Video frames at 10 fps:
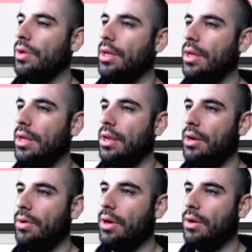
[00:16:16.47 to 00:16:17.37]

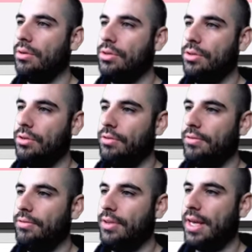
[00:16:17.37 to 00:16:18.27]
here we go to
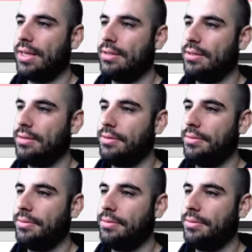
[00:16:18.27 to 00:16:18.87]
flex